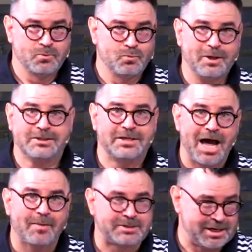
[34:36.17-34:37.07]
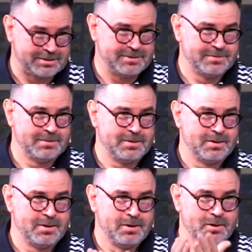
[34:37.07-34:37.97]
what is the object?
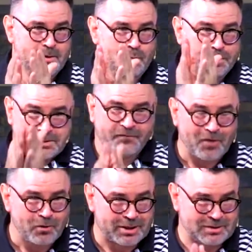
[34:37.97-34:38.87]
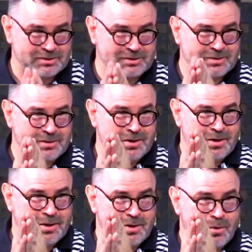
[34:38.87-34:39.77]
What is the focus?
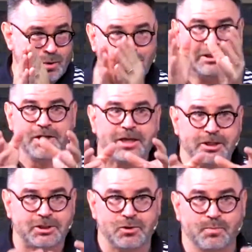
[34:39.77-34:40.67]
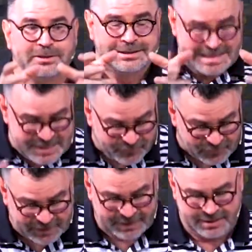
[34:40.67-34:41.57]
What are we looking to
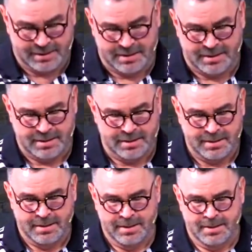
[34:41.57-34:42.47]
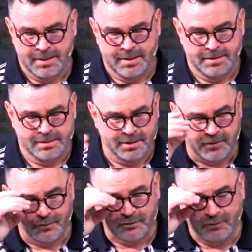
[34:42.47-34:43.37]
believing?
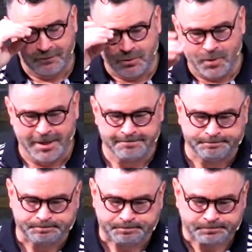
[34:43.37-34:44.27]
Look at verse 51.